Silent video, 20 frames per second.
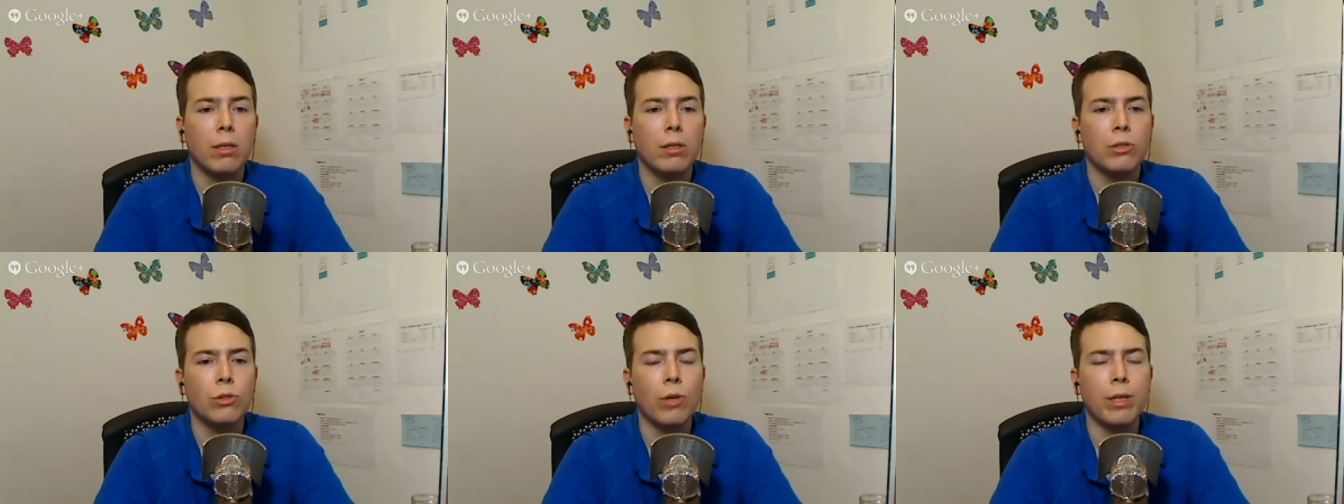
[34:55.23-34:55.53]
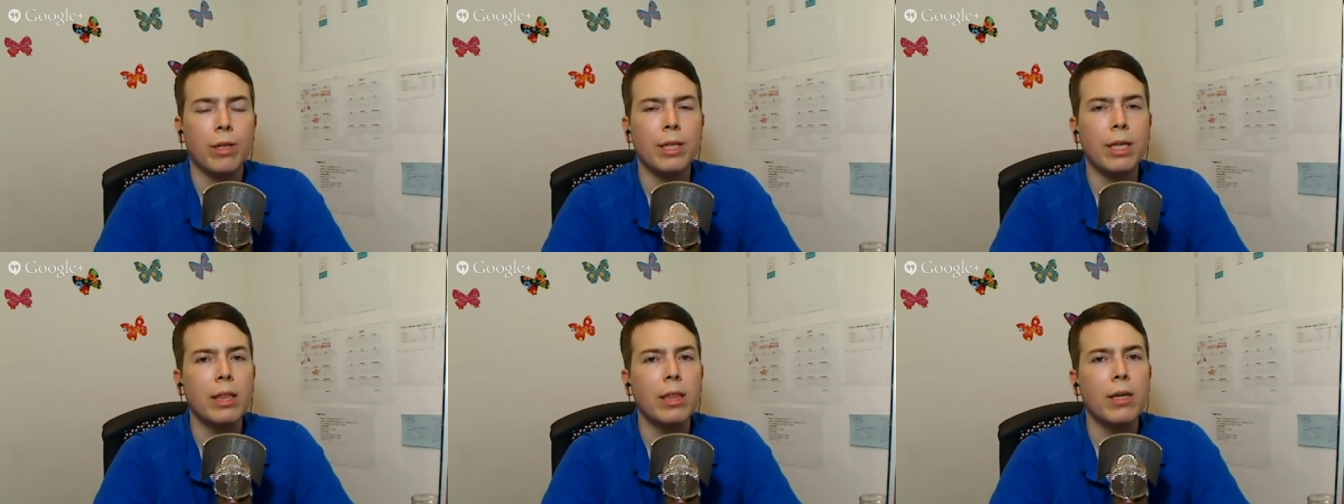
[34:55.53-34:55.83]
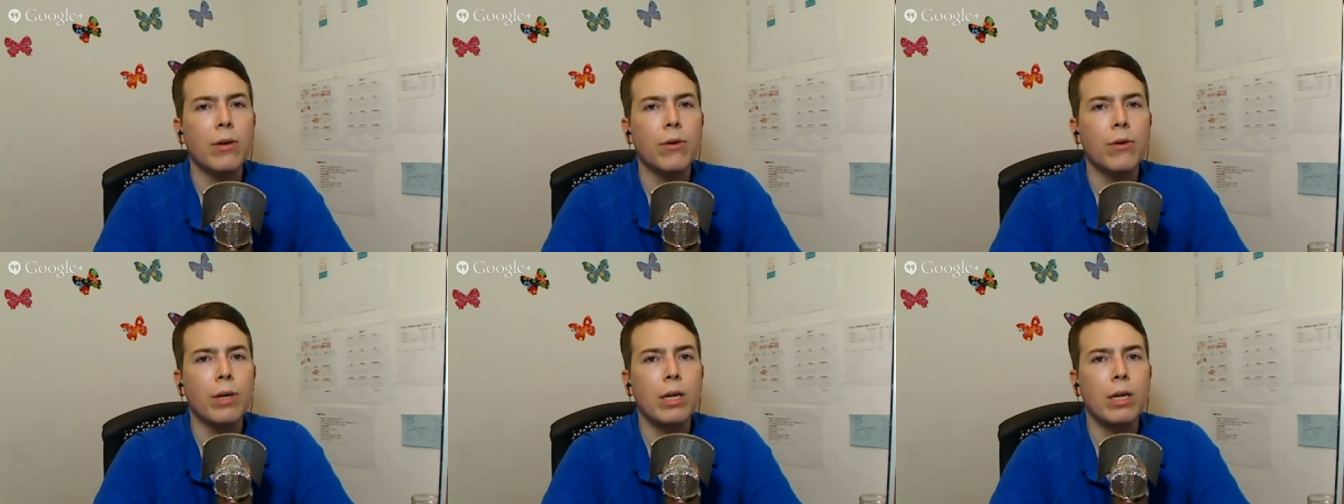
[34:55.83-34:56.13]
So I think
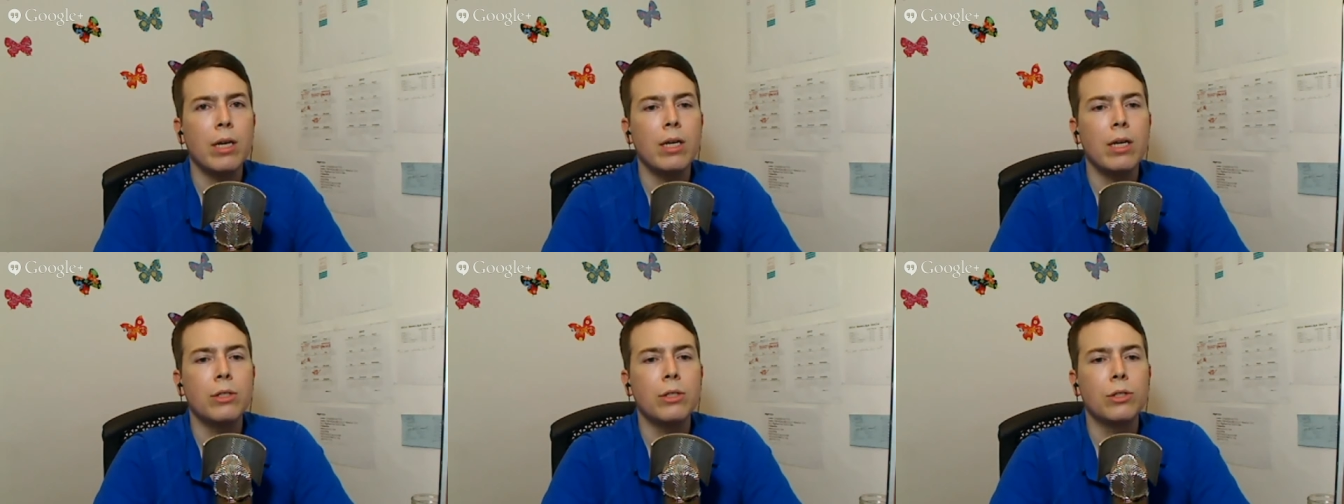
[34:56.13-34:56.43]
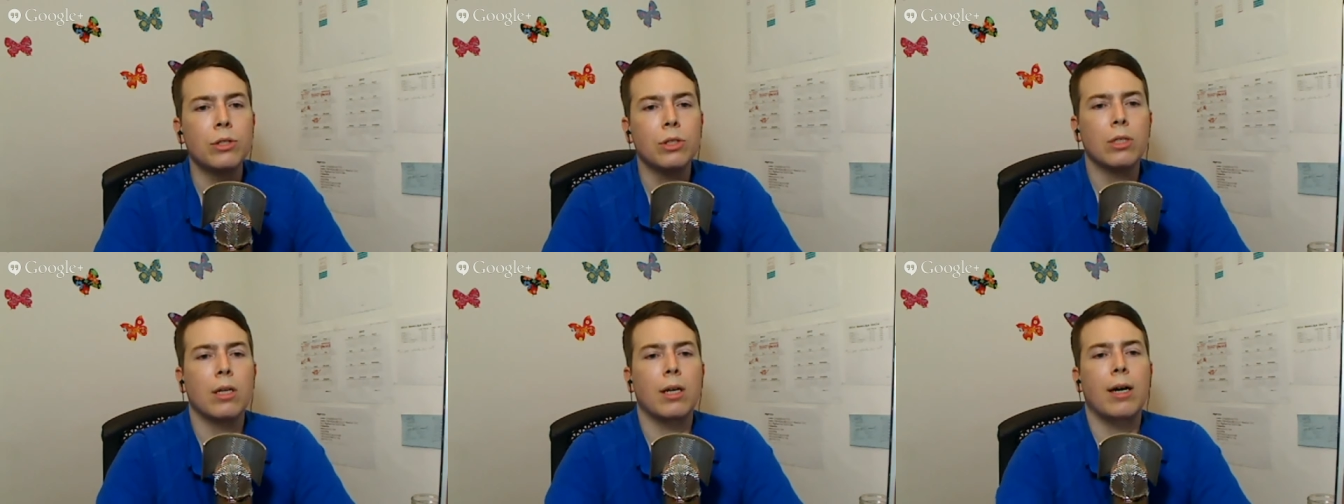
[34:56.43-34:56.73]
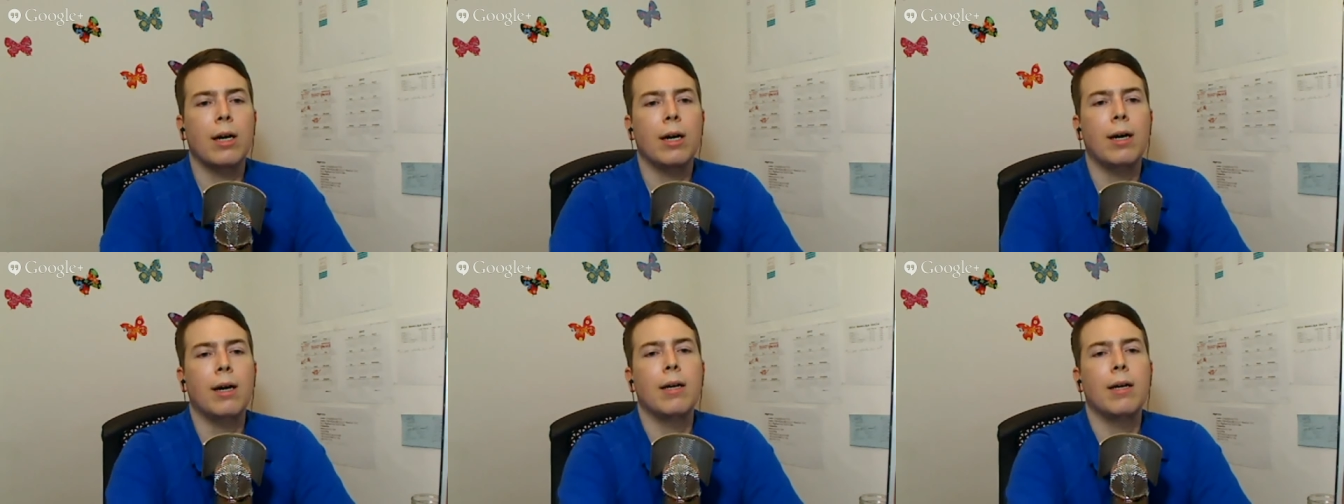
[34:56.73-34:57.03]
there is,
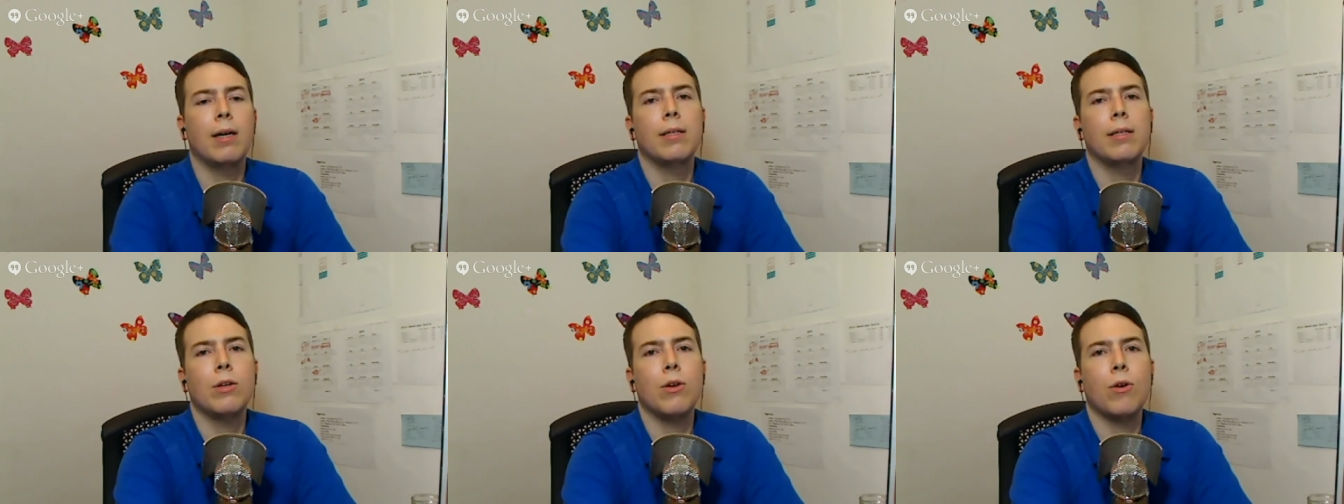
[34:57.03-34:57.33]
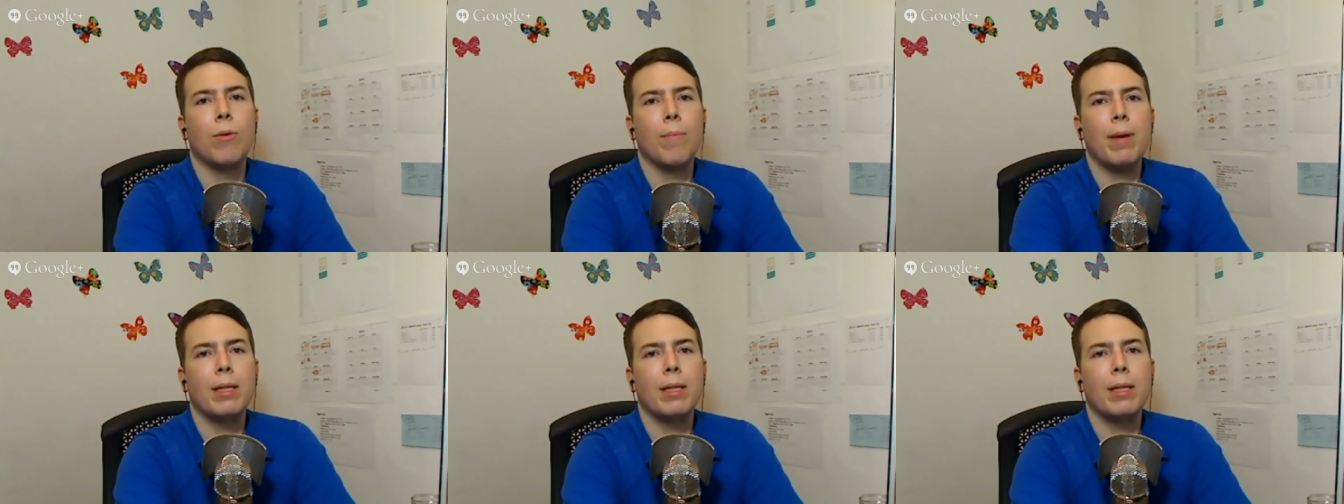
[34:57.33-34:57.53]
you know,